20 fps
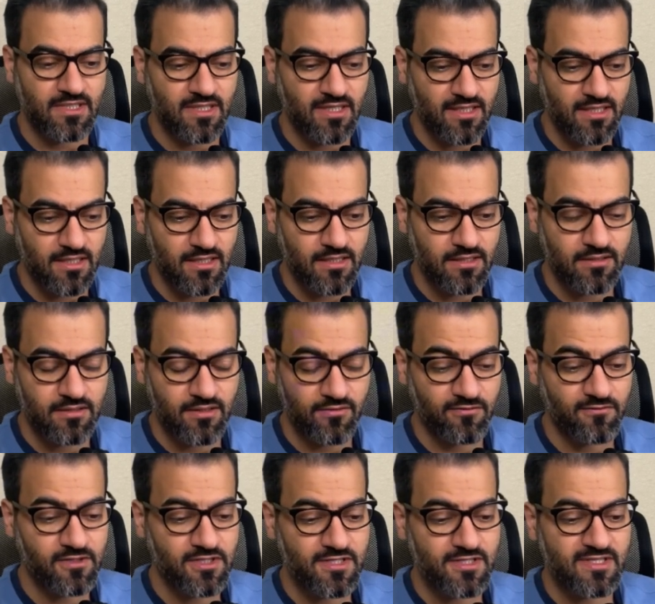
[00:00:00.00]
The
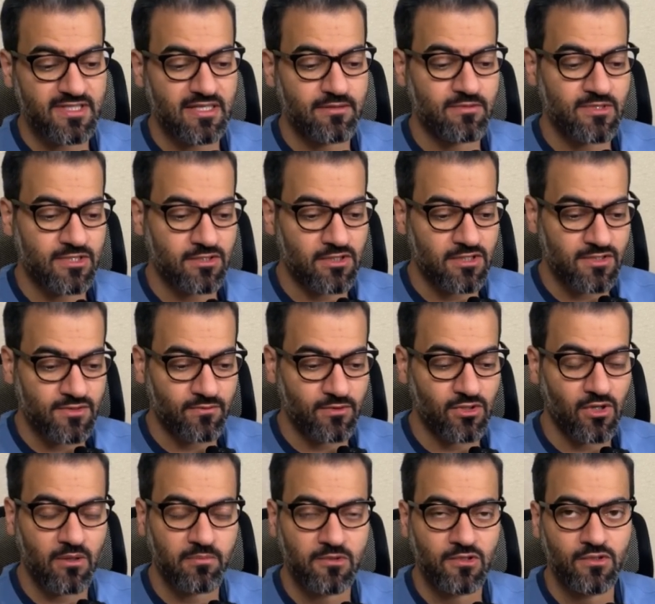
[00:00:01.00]
first step starts
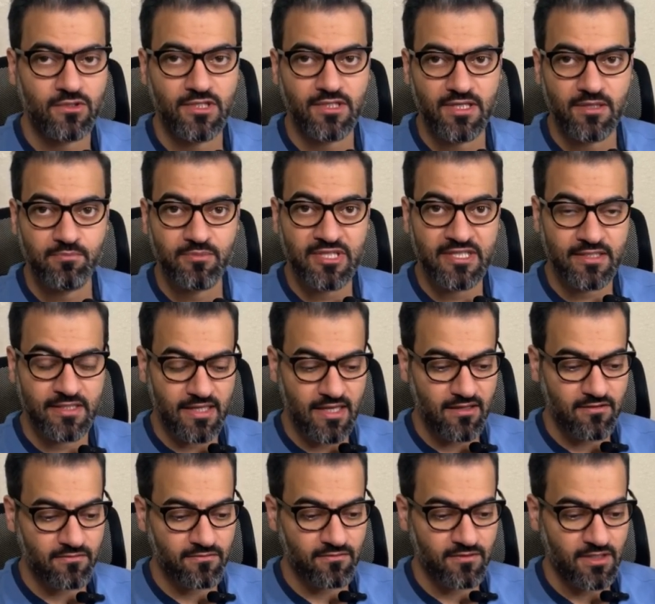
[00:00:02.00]
with uploading a
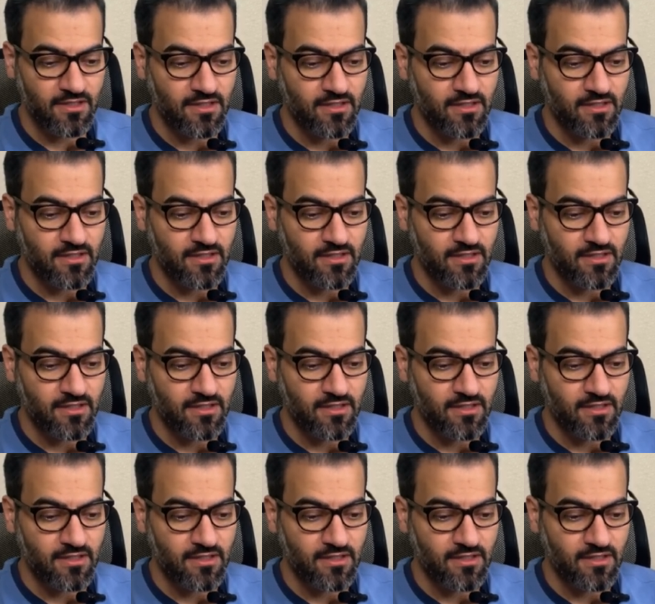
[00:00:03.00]
PDF